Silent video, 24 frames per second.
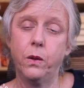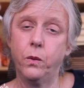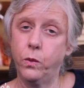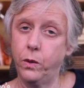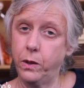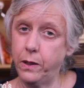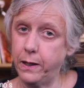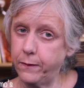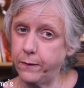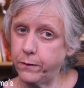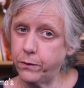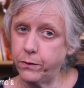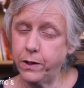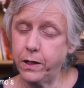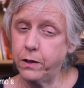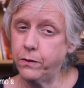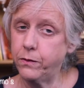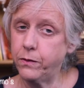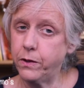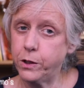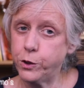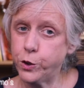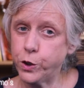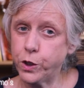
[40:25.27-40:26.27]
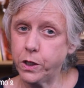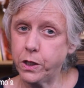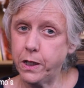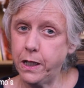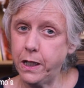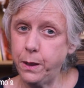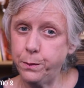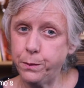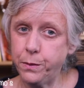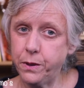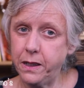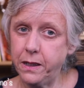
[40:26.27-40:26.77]
Well, you have to find a
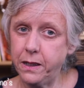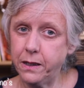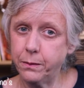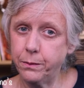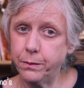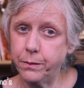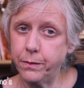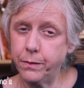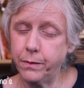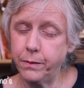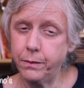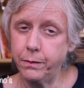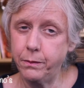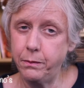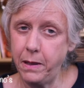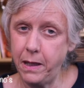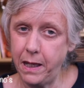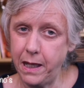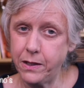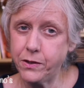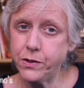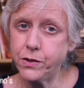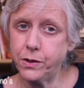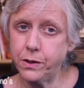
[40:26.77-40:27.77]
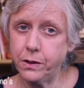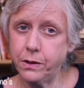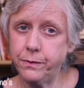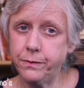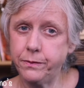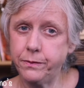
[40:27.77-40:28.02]
Vajrakilaya master